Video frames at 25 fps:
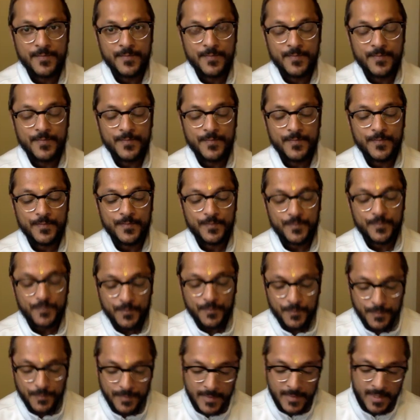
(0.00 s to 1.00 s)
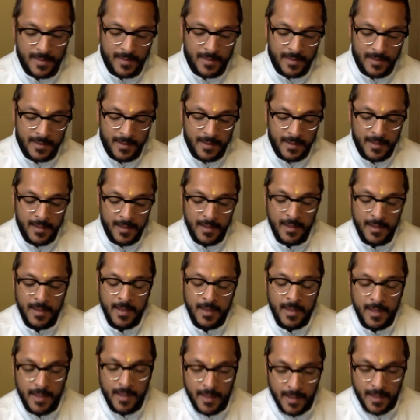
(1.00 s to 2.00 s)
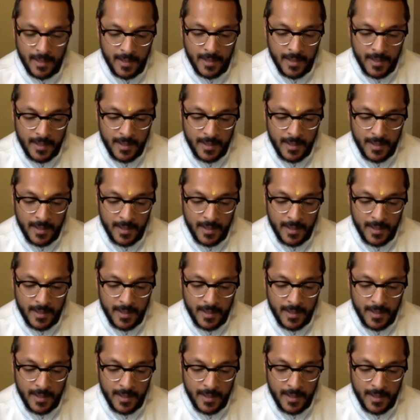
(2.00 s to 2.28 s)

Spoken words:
Nobody speaks.